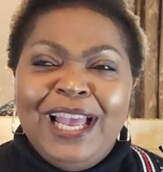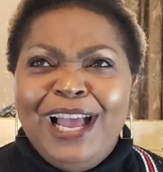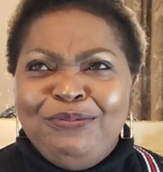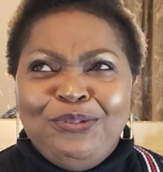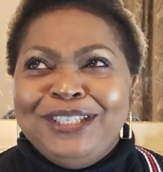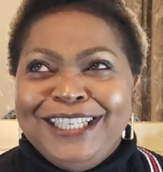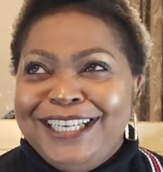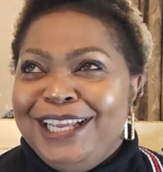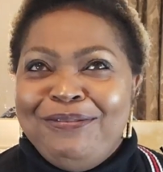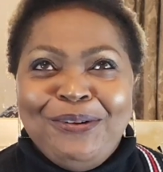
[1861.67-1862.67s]

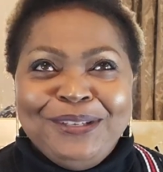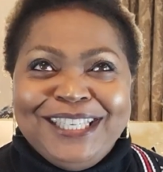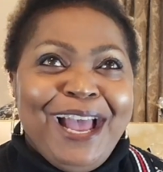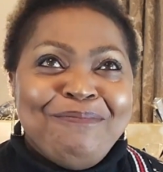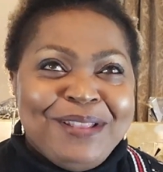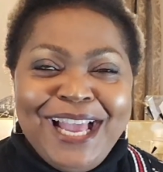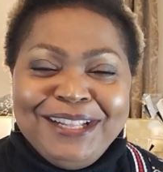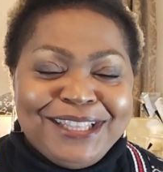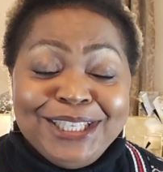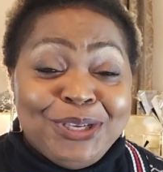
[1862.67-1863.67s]
unfortunately, if I was, uh,
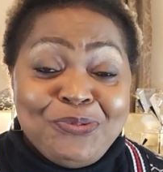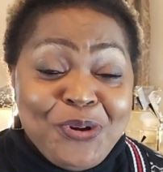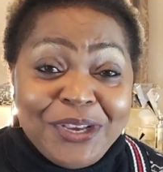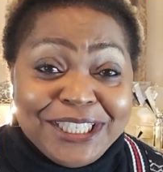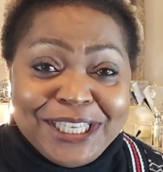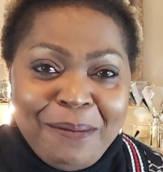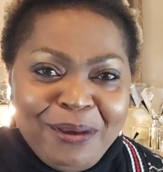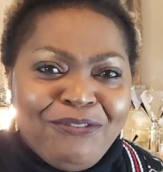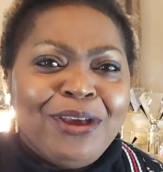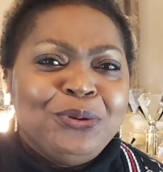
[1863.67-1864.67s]
that's a wrong example.
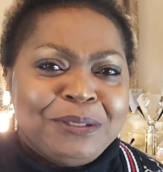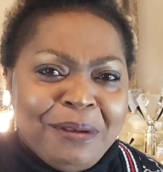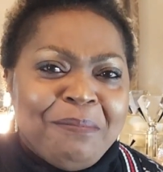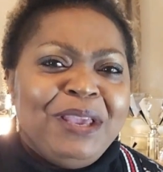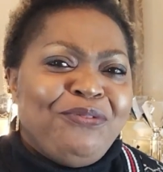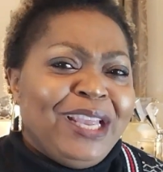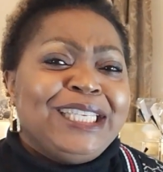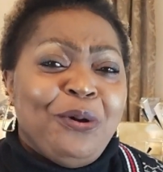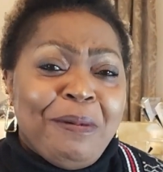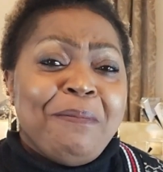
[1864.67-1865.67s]
If I use my, if I
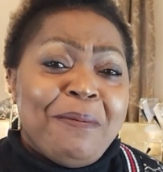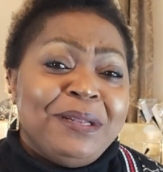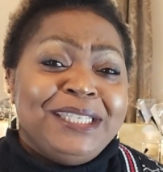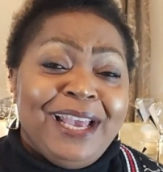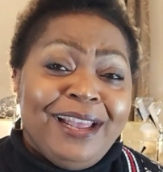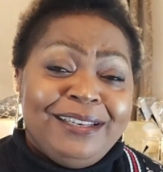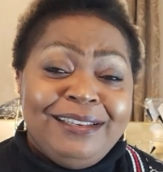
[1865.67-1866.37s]
tell my mom and dad,